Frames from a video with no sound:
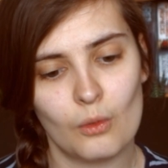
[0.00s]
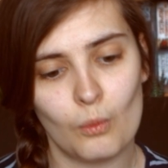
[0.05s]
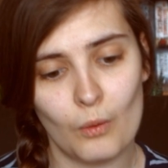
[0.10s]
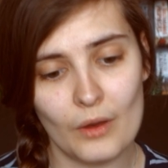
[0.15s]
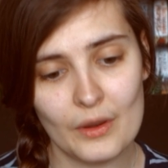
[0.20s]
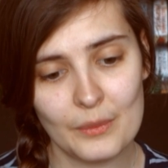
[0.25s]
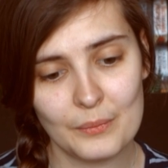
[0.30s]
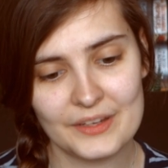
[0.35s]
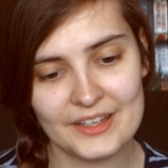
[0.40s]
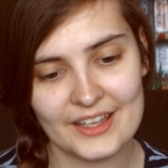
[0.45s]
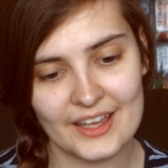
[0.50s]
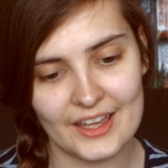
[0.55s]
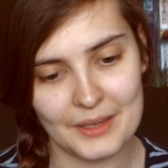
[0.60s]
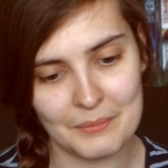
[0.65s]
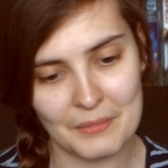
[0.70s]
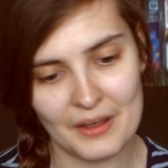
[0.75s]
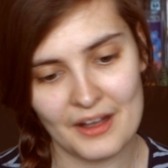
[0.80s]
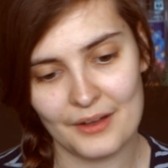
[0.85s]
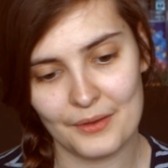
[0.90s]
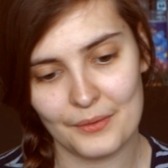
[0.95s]
When we
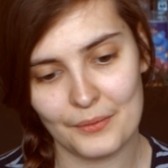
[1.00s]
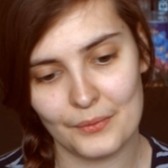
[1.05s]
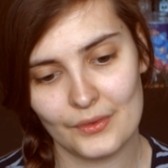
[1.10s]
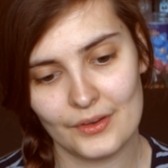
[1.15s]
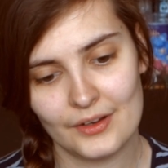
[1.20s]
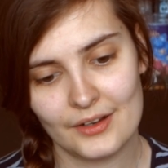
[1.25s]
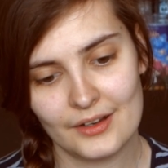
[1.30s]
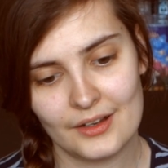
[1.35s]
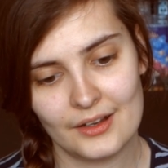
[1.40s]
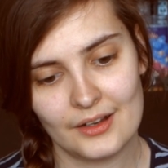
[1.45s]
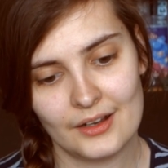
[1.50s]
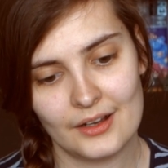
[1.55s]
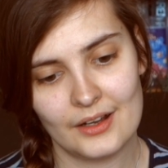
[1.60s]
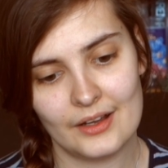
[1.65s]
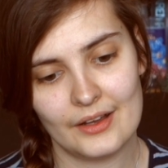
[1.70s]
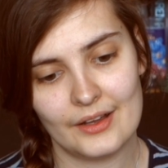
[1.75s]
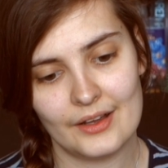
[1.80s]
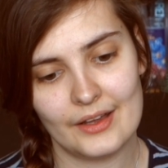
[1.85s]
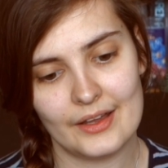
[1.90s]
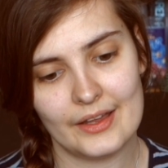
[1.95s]
came out,
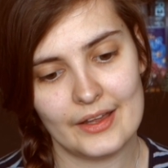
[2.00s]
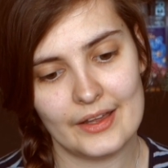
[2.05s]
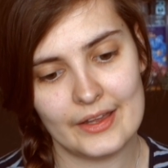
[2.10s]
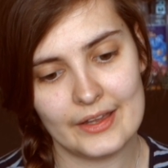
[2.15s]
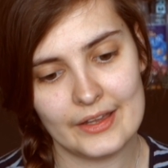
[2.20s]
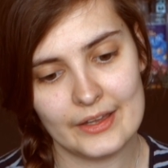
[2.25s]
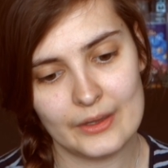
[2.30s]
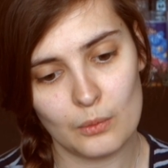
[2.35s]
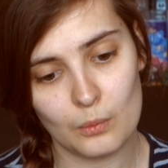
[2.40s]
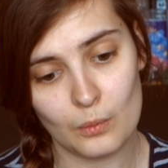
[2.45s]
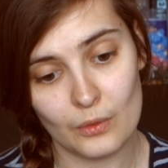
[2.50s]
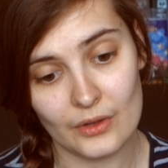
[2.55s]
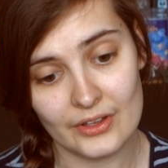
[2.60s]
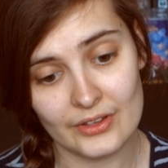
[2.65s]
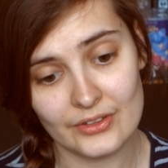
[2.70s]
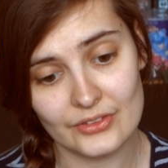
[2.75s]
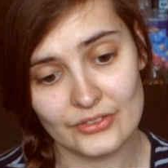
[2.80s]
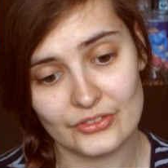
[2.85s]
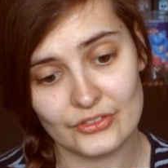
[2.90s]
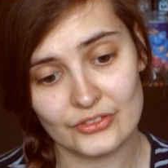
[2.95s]
it
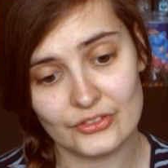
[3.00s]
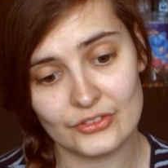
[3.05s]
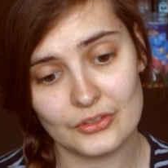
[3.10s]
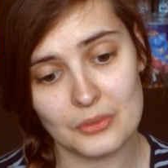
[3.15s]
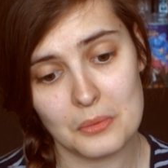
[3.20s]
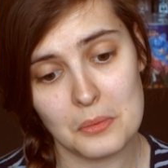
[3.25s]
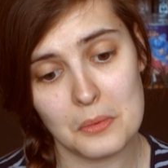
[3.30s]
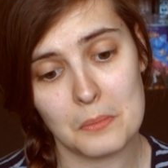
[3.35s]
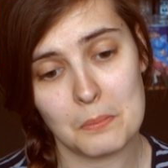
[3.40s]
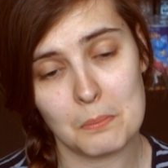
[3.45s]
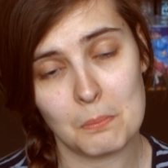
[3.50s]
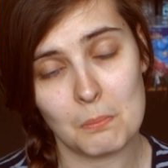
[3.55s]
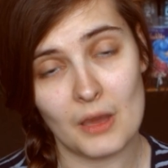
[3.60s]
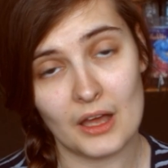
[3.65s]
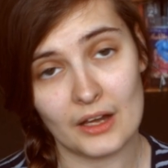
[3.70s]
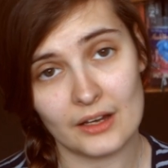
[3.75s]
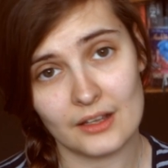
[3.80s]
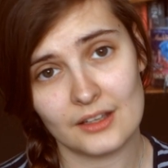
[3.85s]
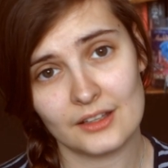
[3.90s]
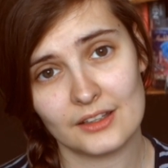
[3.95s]
was
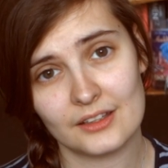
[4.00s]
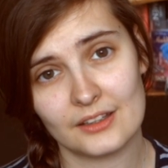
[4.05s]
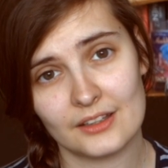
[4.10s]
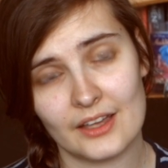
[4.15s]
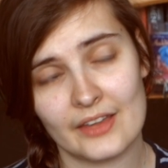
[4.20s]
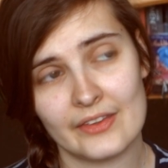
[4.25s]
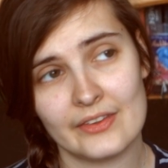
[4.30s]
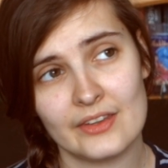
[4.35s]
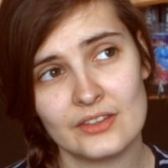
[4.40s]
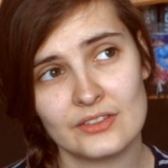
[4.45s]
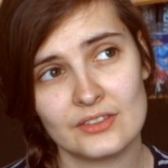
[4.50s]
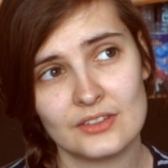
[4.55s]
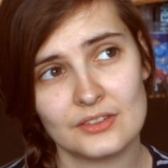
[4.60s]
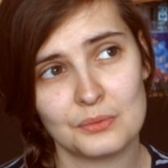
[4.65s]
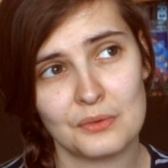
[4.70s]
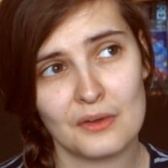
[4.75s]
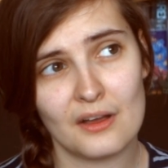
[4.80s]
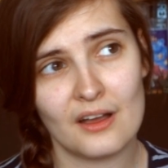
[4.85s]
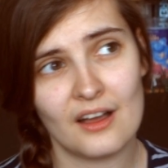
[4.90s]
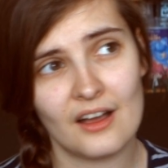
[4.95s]
manic, and this is
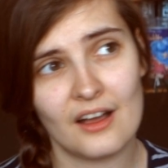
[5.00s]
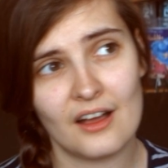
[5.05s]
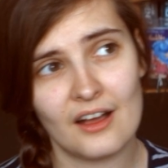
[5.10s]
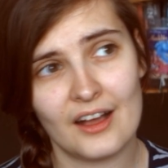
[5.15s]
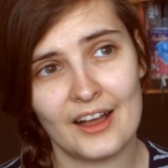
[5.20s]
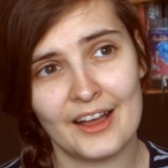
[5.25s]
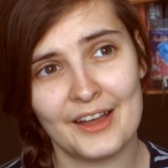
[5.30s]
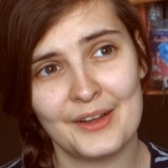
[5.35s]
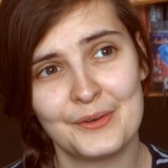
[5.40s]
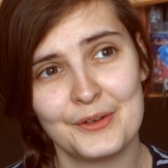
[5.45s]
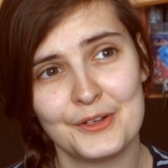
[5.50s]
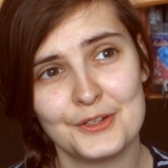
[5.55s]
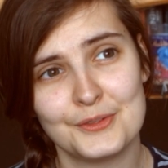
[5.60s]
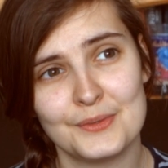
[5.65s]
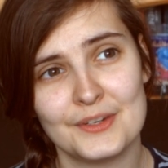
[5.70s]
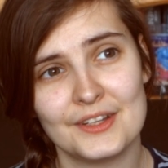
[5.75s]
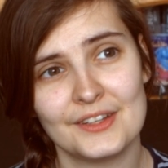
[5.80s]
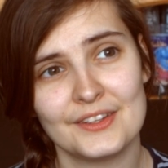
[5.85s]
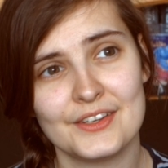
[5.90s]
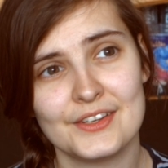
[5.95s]
where I would
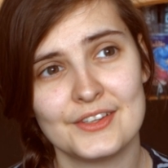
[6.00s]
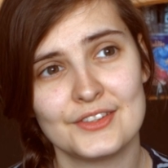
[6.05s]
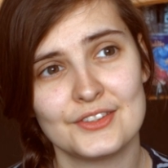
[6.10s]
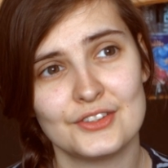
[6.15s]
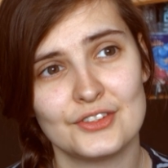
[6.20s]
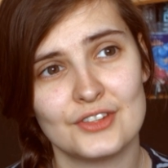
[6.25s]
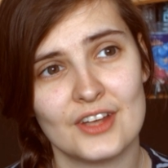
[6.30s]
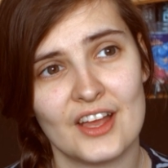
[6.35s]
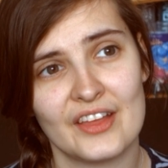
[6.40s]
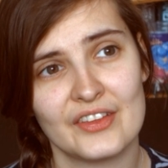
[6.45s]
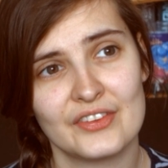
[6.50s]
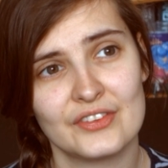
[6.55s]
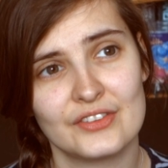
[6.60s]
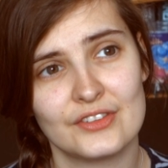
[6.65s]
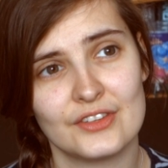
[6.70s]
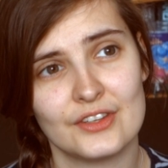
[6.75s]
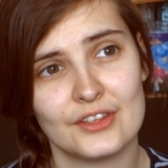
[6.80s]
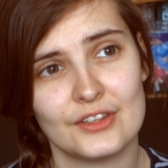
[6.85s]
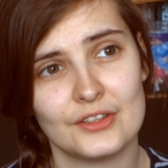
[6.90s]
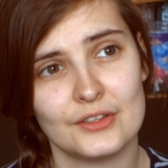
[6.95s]
really suggest
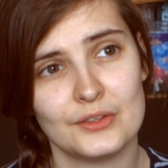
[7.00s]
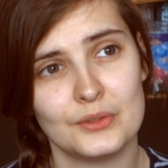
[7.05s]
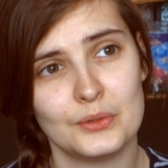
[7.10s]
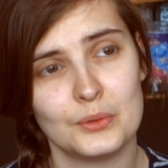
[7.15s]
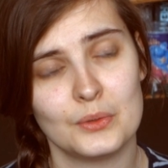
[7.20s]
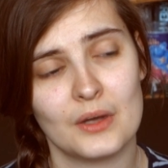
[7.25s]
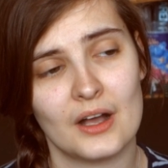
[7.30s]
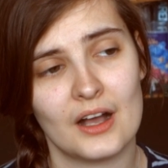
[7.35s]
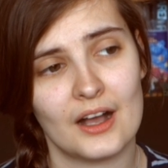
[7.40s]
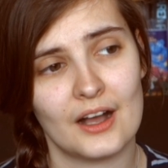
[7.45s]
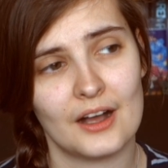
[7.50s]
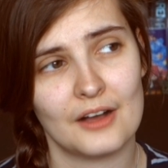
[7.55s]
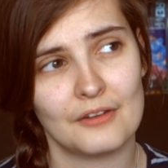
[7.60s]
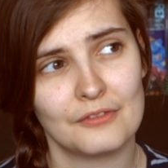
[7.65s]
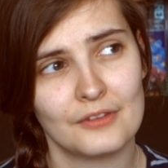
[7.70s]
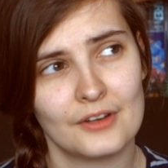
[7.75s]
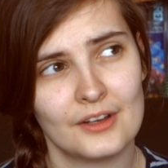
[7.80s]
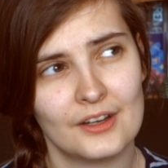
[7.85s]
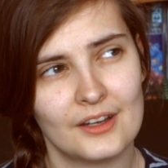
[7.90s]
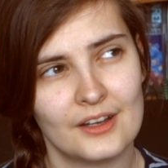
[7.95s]
that you have
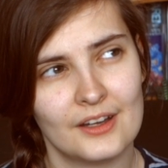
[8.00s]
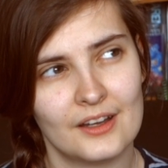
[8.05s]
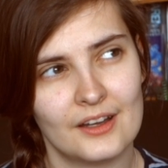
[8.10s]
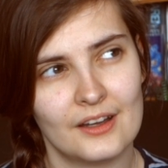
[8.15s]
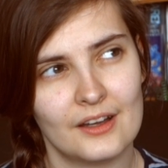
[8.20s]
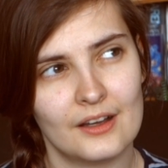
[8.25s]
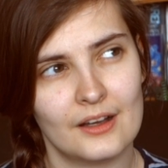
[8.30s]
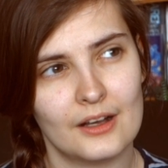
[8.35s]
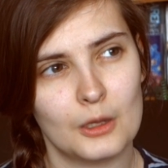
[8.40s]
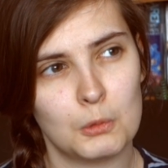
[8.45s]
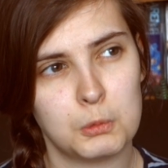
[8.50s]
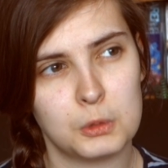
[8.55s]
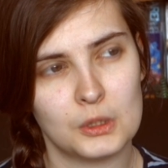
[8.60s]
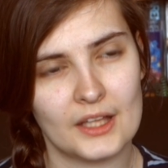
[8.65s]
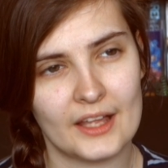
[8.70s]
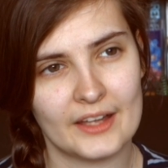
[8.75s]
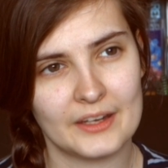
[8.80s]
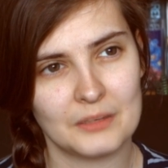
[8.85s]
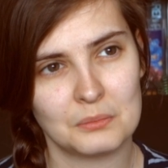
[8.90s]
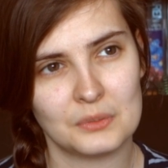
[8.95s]
a
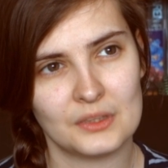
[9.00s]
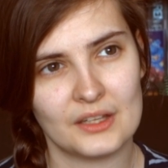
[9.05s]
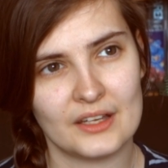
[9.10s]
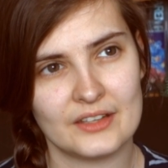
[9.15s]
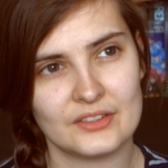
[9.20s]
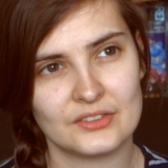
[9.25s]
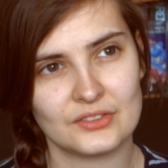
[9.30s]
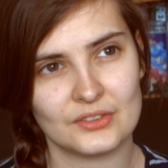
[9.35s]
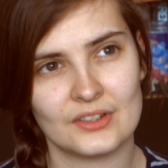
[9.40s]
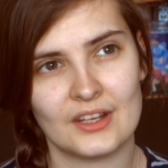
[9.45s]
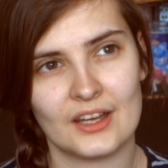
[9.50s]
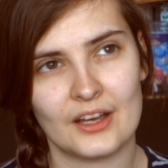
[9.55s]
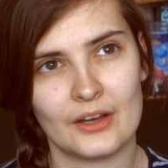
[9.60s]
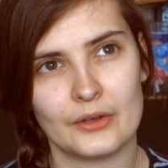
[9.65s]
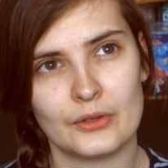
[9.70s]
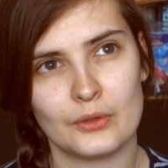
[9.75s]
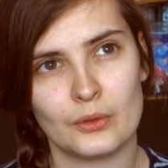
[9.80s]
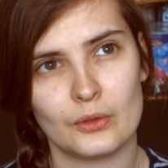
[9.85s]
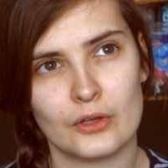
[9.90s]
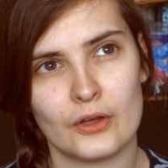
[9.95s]
plan in place on how
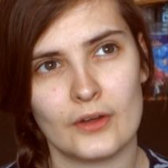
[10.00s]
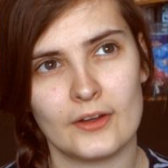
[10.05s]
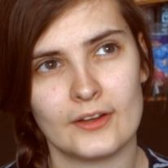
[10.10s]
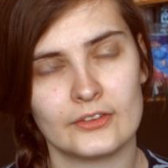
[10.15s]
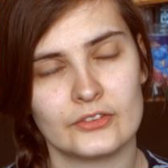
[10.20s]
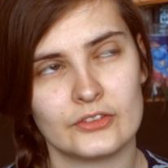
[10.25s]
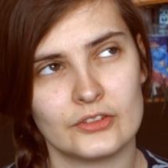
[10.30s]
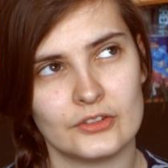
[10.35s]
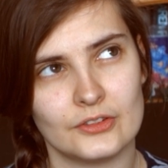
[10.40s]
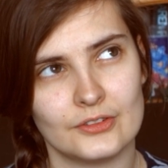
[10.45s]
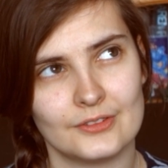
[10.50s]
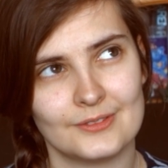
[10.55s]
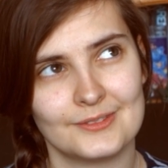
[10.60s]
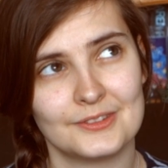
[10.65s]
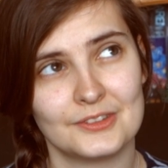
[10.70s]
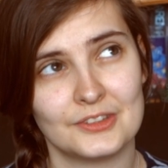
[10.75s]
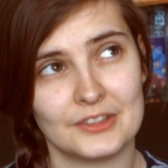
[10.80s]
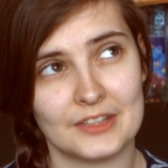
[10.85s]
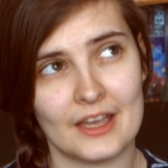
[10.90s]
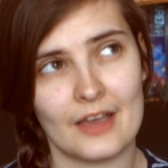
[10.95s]
you're going to
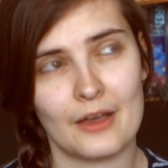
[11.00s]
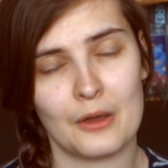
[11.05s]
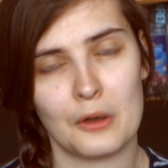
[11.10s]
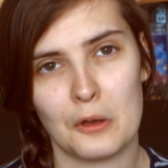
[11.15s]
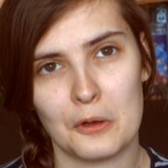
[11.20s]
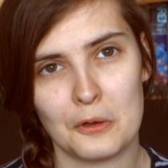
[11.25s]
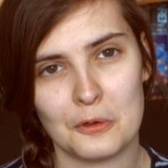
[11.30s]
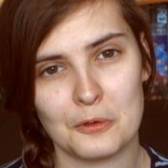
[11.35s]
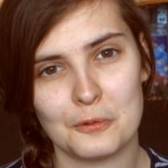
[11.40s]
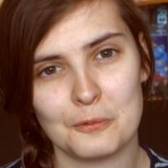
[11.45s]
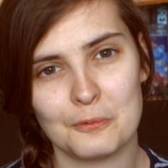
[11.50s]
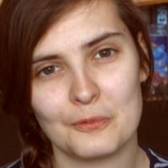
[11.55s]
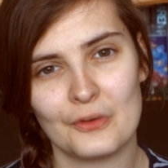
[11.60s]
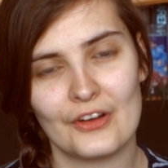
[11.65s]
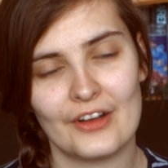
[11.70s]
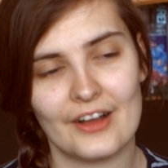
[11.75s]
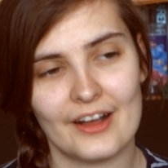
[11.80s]
get home.